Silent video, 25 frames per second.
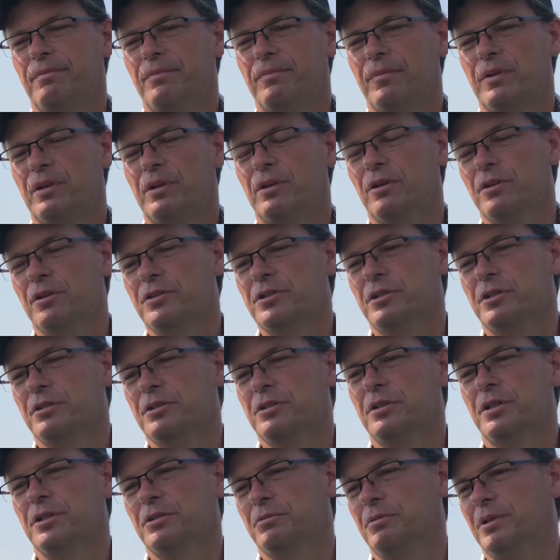kernza,
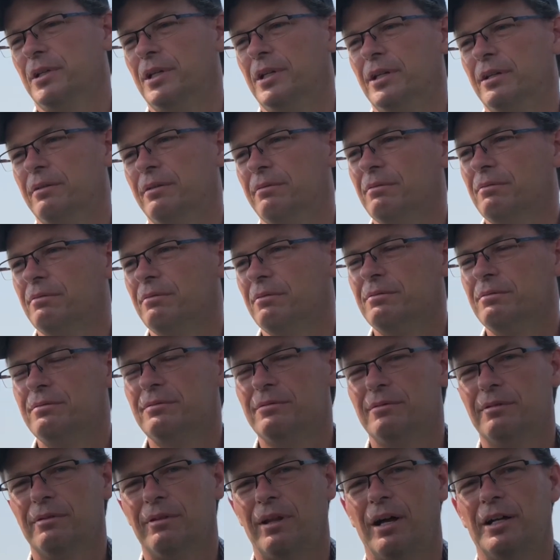just because we need
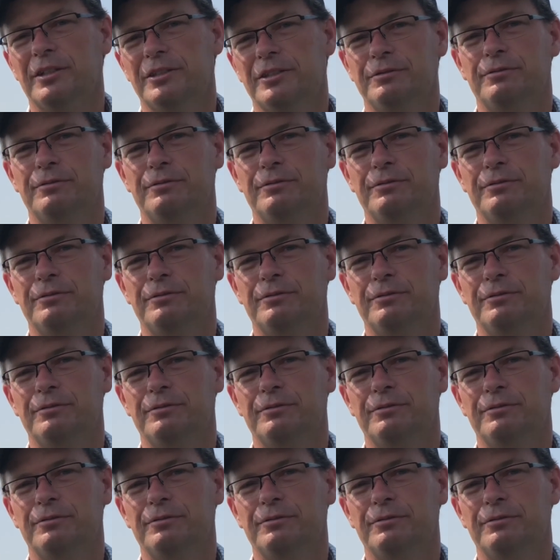lots of